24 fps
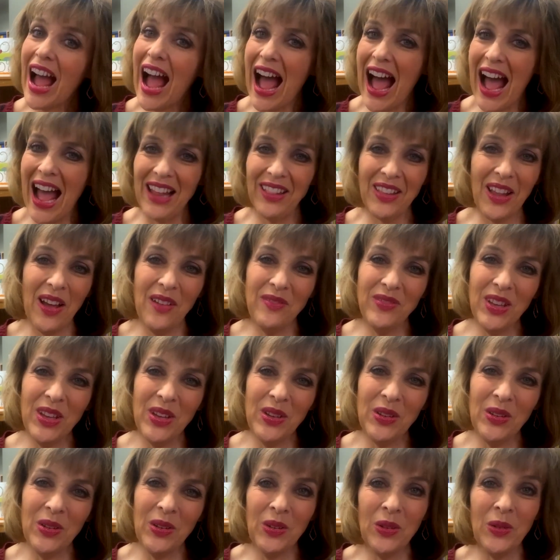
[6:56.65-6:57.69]
I love
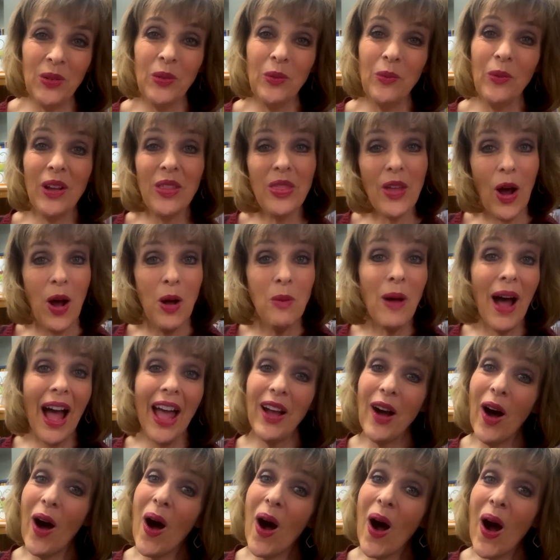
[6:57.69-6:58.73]
you with all my
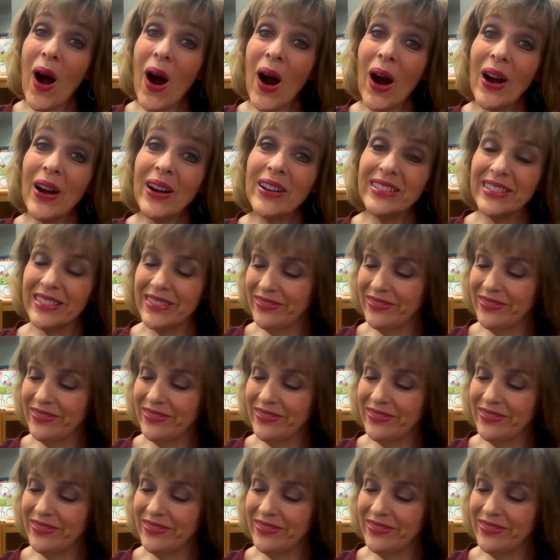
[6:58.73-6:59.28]
heart.